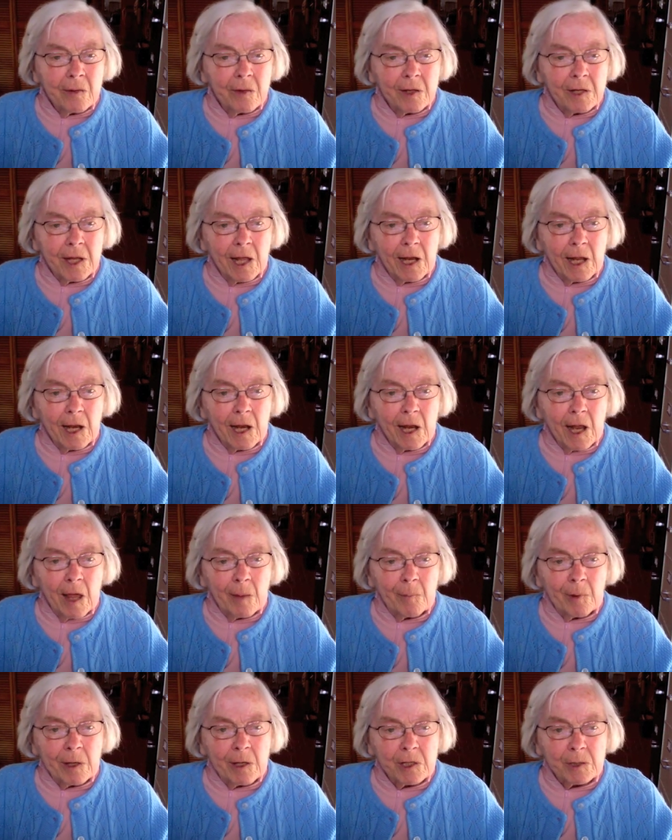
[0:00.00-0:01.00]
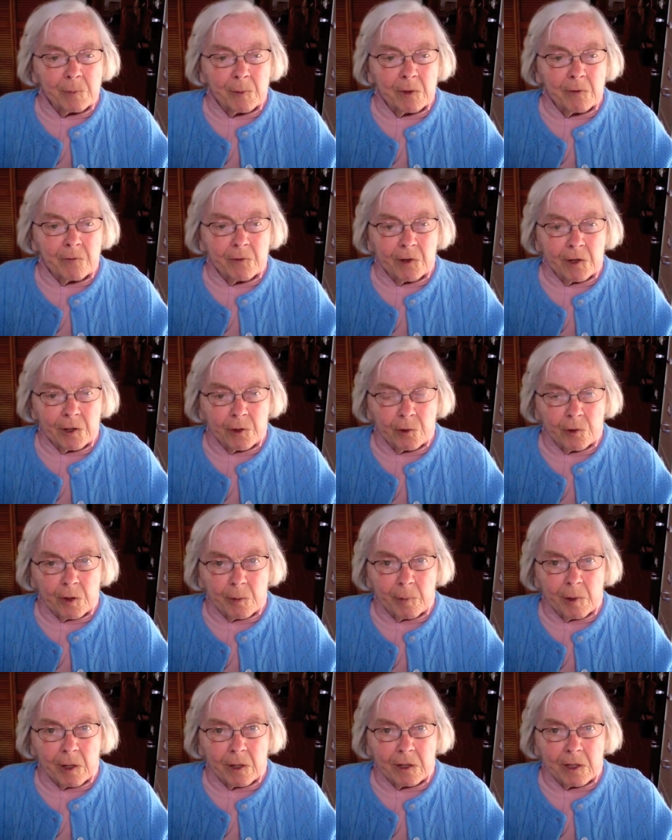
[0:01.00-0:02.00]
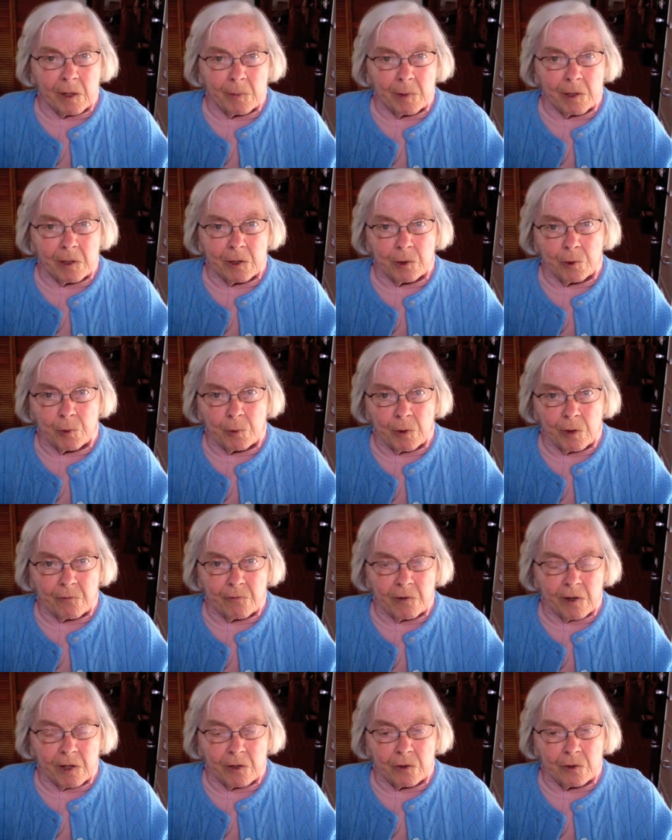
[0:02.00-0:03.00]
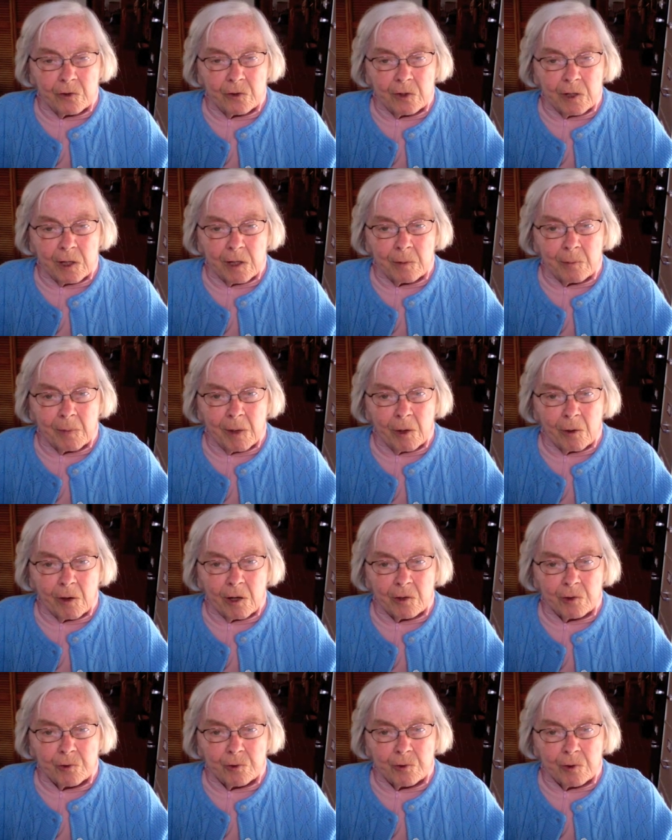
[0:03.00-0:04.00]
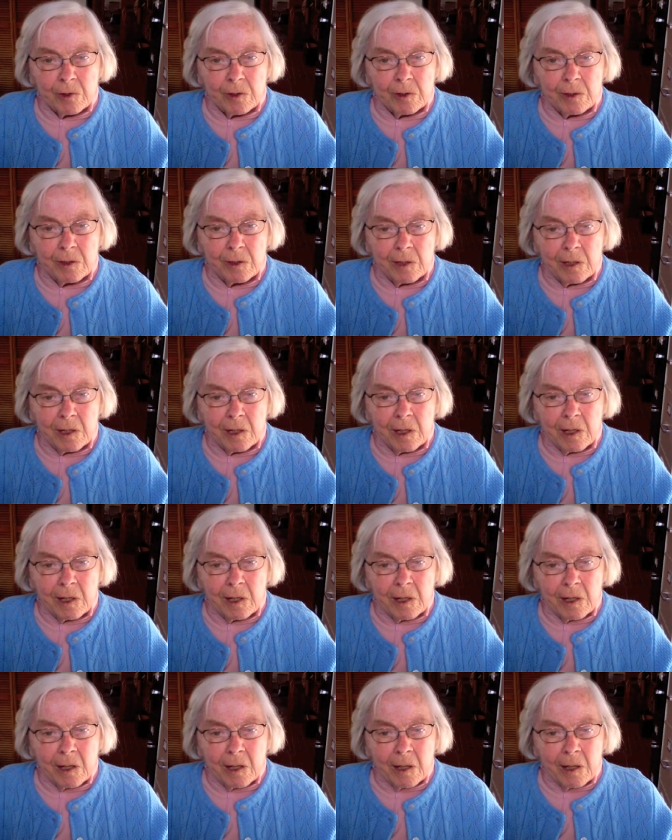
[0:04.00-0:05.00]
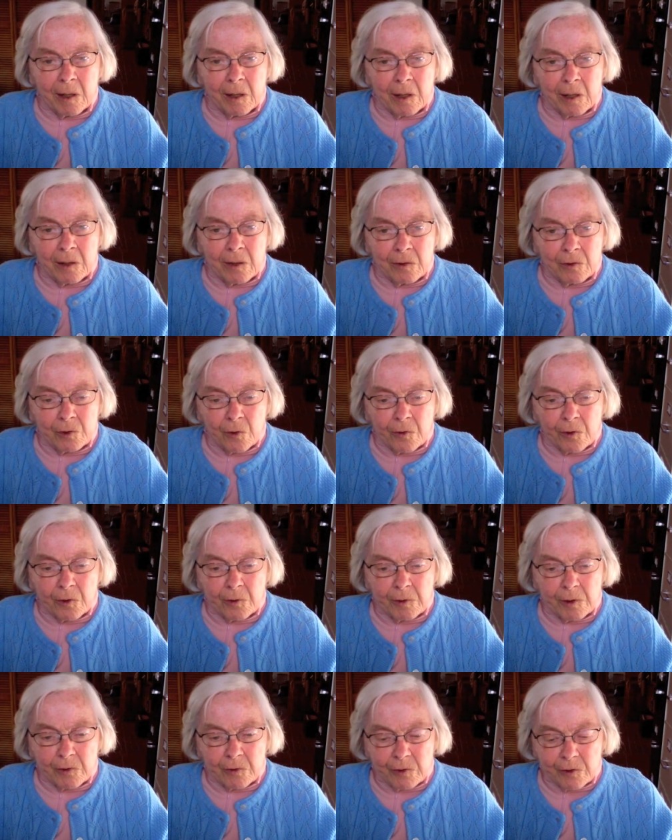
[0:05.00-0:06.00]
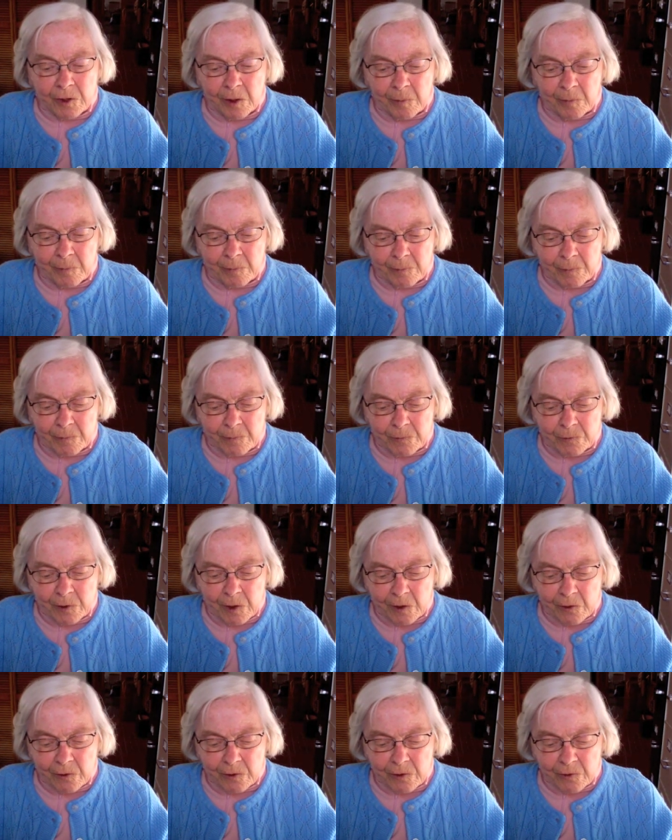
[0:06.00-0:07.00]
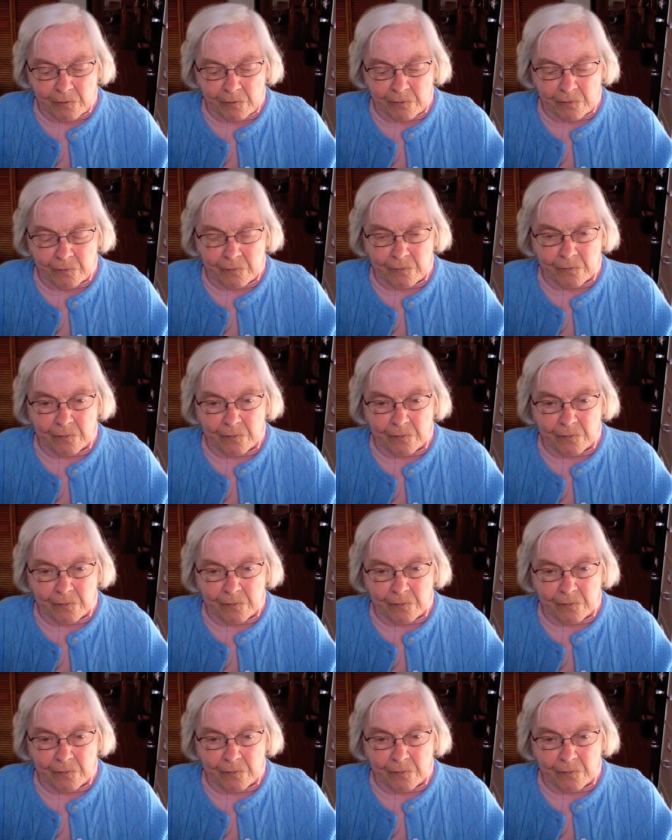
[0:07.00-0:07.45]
The Dalai Lama has been very good about coming to events in Maharashtra. So there is some sense of